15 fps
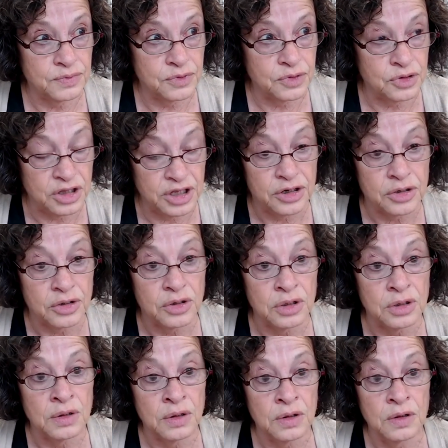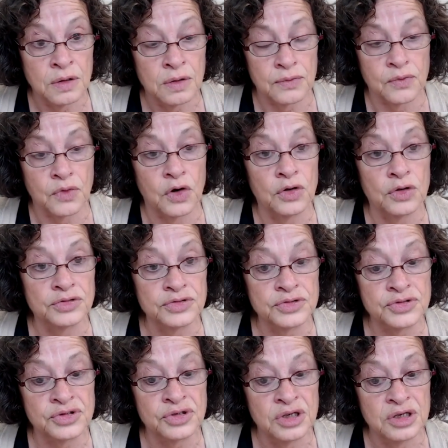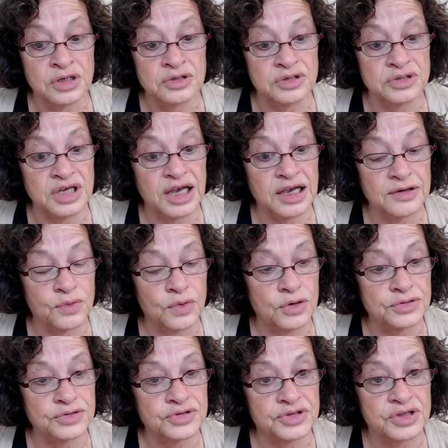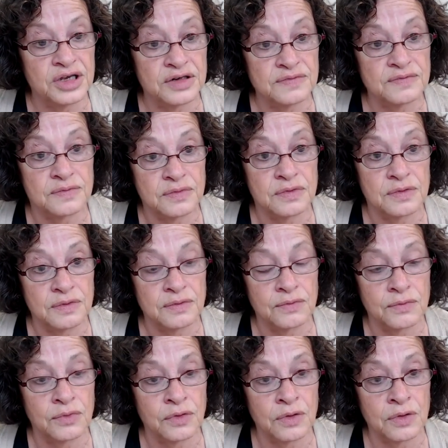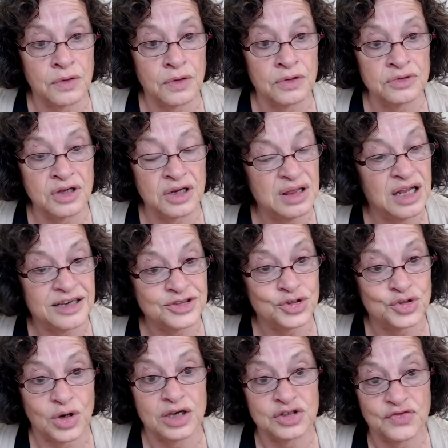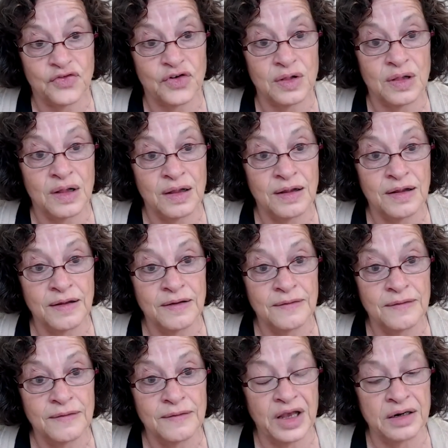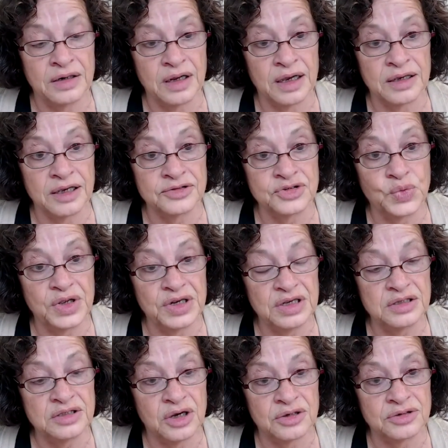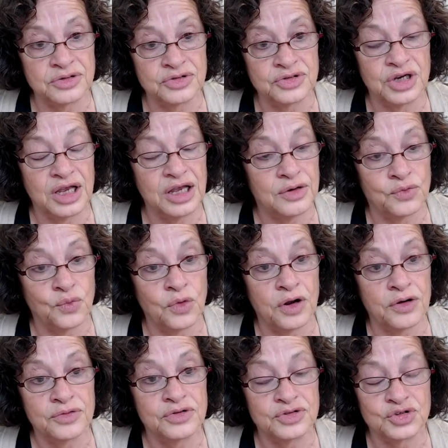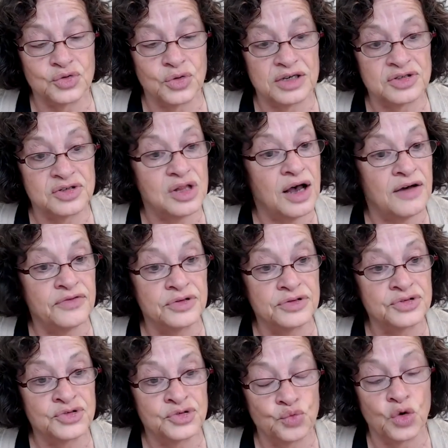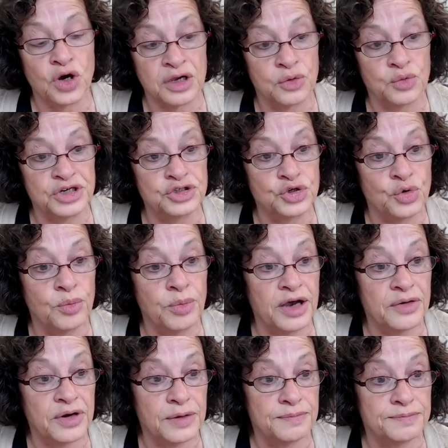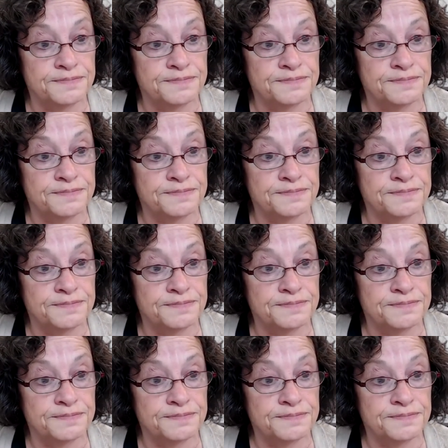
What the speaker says: clinical roles to take roles that were a little less stressful. And I guess we need to understand, what are the stress levels? What can we do about it?